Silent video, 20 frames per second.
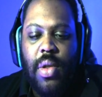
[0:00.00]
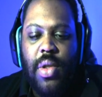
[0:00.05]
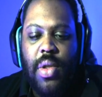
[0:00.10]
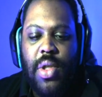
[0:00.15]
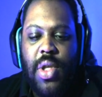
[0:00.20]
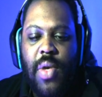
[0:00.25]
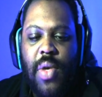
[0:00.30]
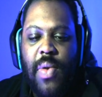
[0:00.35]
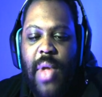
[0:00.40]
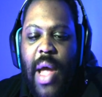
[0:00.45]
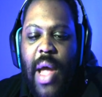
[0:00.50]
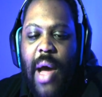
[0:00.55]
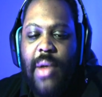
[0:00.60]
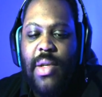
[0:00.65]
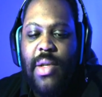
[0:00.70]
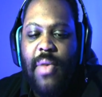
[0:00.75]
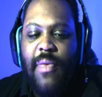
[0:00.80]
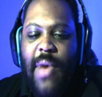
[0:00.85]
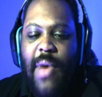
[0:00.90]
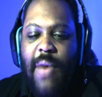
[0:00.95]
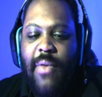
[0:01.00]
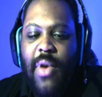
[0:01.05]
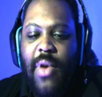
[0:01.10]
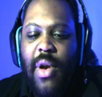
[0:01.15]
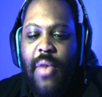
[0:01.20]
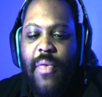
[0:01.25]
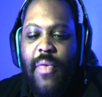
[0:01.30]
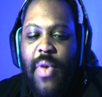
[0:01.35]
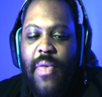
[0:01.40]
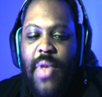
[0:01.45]
two thousand five
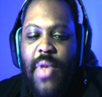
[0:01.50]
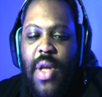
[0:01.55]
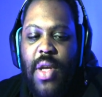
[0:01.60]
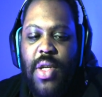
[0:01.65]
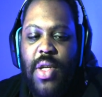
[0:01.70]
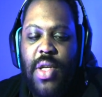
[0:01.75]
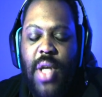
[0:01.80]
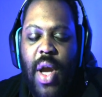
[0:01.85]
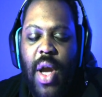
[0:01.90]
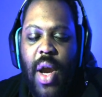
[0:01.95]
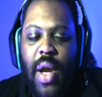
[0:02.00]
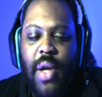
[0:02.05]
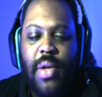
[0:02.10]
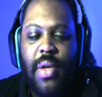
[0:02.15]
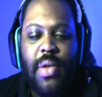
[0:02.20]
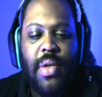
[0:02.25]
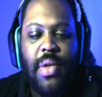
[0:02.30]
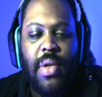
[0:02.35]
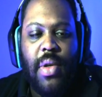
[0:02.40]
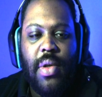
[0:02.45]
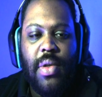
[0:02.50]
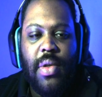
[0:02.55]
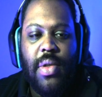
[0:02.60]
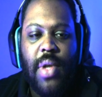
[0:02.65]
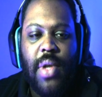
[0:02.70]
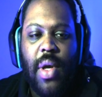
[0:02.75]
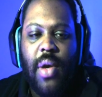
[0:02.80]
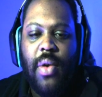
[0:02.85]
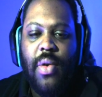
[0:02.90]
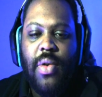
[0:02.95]
hundred fifteen shares.
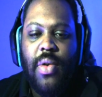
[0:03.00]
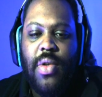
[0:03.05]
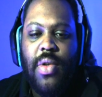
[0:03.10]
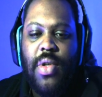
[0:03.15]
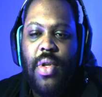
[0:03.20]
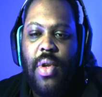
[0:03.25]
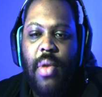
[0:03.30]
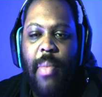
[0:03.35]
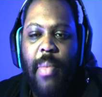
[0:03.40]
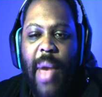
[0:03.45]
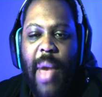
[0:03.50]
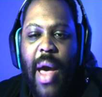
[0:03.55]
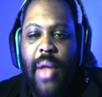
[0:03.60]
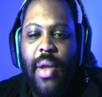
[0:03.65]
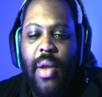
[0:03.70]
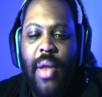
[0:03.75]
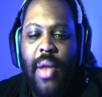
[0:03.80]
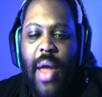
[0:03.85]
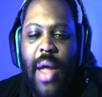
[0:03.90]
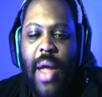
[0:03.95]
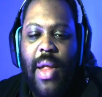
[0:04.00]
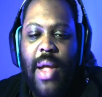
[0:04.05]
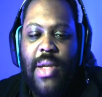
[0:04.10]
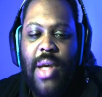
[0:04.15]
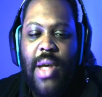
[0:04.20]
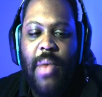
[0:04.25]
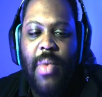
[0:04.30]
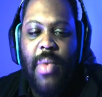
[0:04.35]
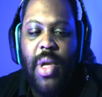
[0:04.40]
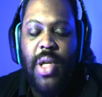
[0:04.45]
So you just do the math on that.
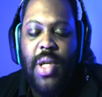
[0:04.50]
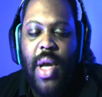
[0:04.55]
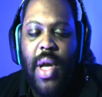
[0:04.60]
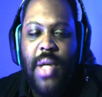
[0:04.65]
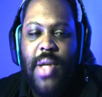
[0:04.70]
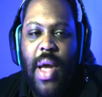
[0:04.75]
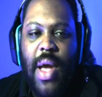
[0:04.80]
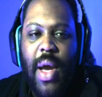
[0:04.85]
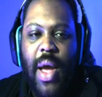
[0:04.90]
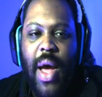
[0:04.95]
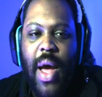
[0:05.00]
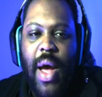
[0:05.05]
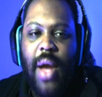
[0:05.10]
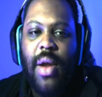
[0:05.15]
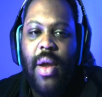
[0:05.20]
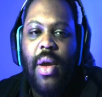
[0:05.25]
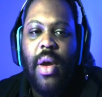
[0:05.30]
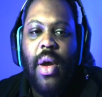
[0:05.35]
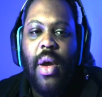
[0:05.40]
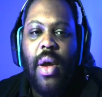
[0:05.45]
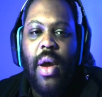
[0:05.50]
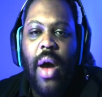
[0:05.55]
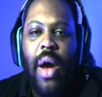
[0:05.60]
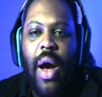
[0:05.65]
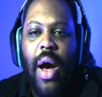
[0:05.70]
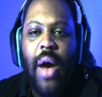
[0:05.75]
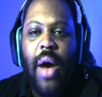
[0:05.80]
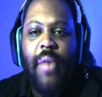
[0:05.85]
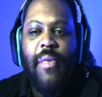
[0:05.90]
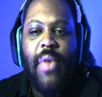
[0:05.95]
That's how many shares I got
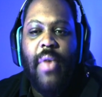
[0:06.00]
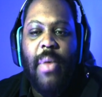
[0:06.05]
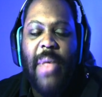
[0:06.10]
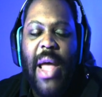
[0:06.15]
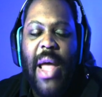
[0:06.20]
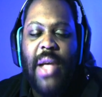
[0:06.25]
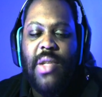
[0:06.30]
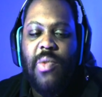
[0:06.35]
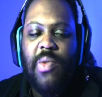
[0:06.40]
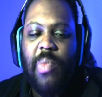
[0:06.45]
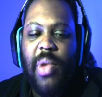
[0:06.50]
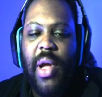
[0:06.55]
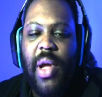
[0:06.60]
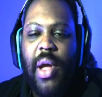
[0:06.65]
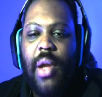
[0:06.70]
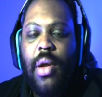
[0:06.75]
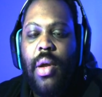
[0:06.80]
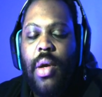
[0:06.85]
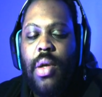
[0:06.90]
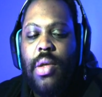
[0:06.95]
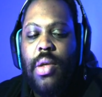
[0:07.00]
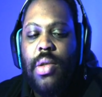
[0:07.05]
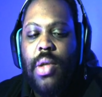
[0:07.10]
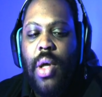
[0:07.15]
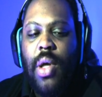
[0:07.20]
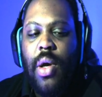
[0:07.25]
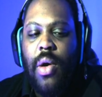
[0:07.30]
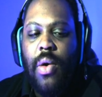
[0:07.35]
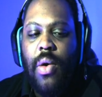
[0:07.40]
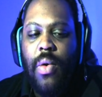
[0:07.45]
uh, from that split.
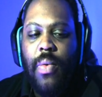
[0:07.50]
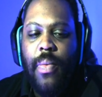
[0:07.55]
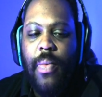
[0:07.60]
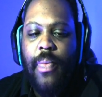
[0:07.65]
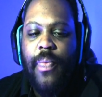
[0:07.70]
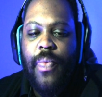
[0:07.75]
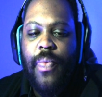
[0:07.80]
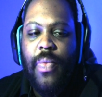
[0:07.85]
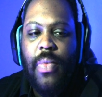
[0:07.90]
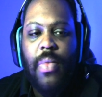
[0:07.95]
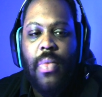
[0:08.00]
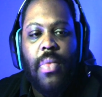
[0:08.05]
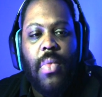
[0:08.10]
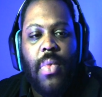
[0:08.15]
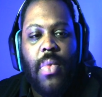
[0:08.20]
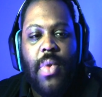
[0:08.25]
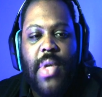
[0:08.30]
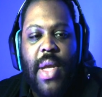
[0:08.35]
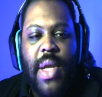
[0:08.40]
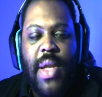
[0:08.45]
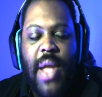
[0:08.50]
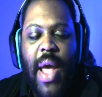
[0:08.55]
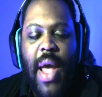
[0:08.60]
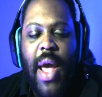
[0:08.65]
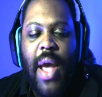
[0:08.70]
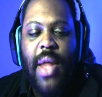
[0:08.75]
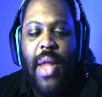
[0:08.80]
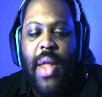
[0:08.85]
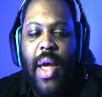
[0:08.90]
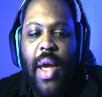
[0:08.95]
So
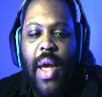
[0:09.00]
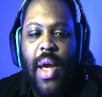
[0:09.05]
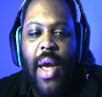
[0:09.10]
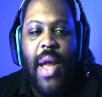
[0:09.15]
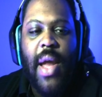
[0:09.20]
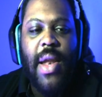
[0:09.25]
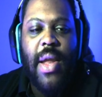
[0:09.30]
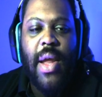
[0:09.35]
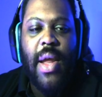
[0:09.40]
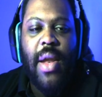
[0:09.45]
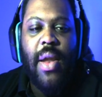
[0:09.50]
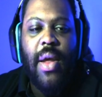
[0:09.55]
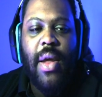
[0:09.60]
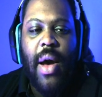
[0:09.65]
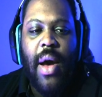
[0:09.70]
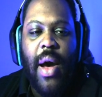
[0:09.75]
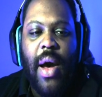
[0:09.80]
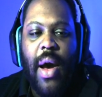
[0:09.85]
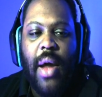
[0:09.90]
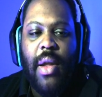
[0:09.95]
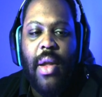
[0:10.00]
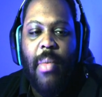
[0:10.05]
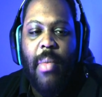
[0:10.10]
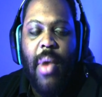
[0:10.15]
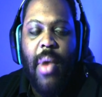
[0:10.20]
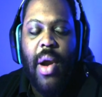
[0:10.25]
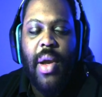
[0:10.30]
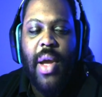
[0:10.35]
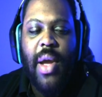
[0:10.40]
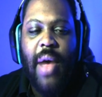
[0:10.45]
today they ended uh, the
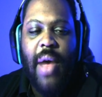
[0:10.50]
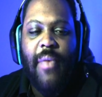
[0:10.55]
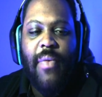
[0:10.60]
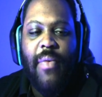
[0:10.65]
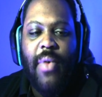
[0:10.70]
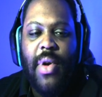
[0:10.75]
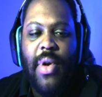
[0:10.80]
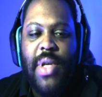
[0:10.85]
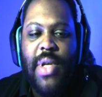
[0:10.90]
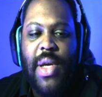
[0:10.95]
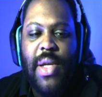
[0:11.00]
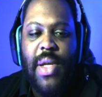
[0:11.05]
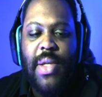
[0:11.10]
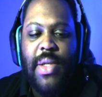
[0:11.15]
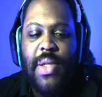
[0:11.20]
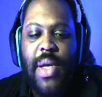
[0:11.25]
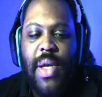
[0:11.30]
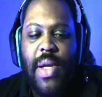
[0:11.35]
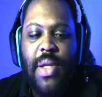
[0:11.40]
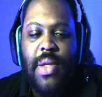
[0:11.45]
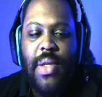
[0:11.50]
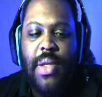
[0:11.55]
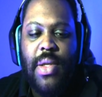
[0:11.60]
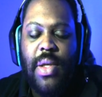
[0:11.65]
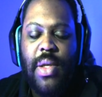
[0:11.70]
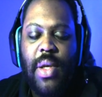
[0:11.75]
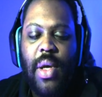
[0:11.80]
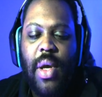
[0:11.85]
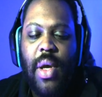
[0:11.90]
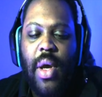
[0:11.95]
market at fourteen
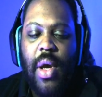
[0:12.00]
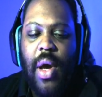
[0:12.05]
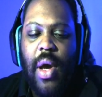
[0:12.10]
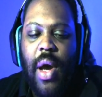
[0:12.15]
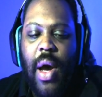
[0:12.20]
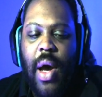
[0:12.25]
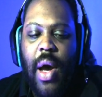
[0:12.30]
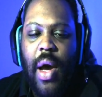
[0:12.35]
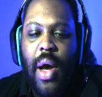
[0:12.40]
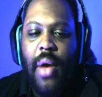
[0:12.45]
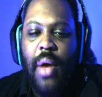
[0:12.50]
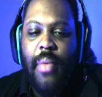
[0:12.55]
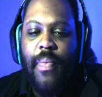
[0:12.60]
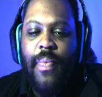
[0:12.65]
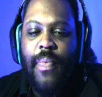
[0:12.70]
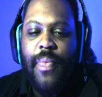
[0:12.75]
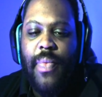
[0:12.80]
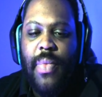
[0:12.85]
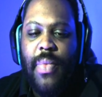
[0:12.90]
cents, um,